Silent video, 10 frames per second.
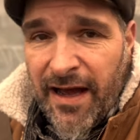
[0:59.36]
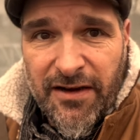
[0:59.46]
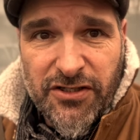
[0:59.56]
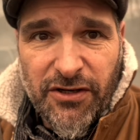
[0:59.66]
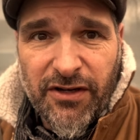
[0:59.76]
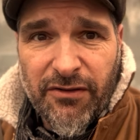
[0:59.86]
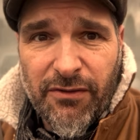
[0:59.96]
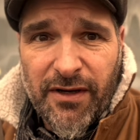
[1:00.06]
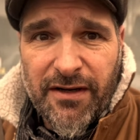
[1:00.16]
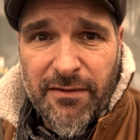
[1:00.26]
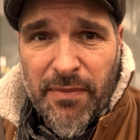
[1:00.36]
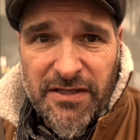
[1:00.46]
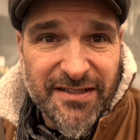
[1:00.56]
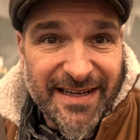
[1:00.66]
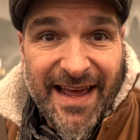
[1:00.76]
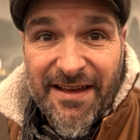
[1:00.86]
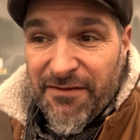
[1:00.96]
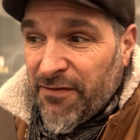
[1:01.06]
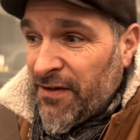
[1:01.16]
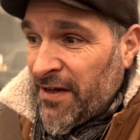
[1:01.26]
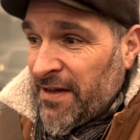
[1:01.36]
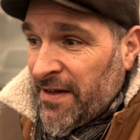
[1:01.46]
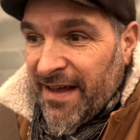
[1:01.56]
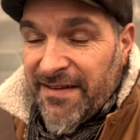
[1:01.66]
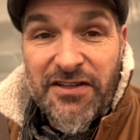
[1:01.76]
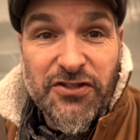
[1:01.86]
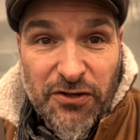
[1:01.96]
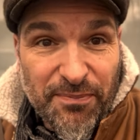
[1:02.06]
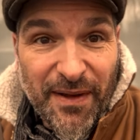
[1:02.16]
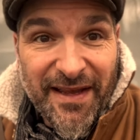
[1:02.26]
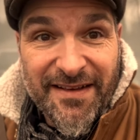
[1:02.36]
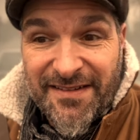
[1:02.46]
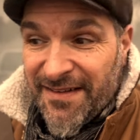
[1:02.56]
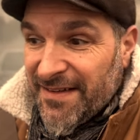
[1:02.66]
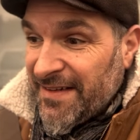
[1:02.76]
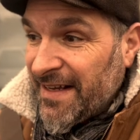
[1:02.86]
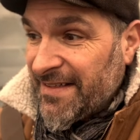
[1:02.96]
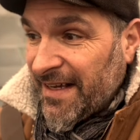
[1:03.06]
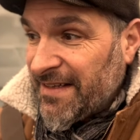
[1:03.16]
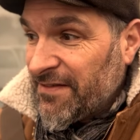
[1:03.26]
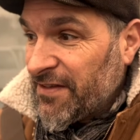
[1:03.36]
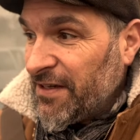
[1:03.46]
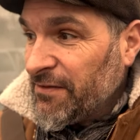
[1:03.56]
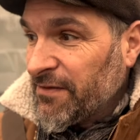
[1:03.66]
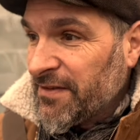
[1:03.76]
And I'll show you uh, pictures today of as it should be as a, an executive saloon.